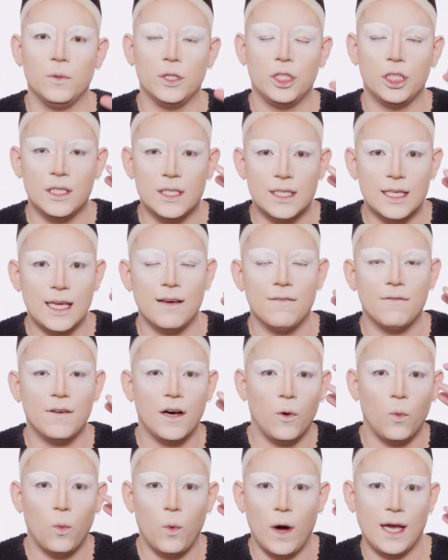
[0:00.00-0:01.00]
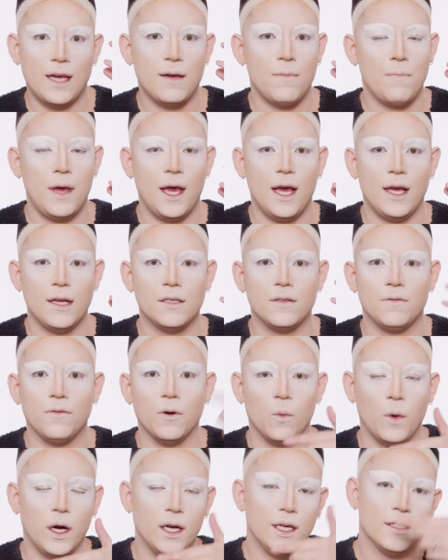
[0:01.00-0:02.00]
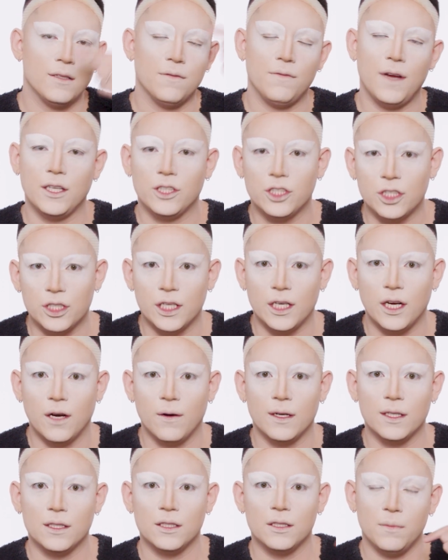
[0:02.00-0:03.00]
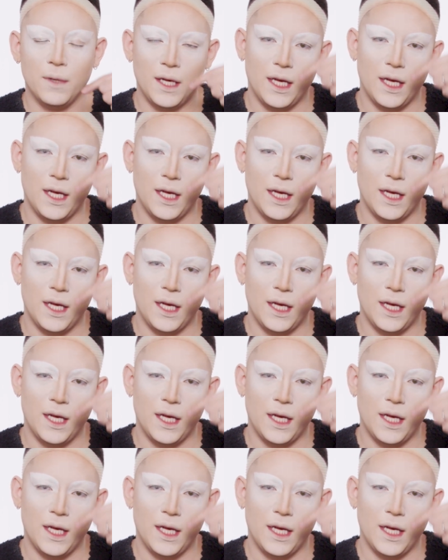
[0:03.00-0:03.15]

which is give a white base for what is eventually going to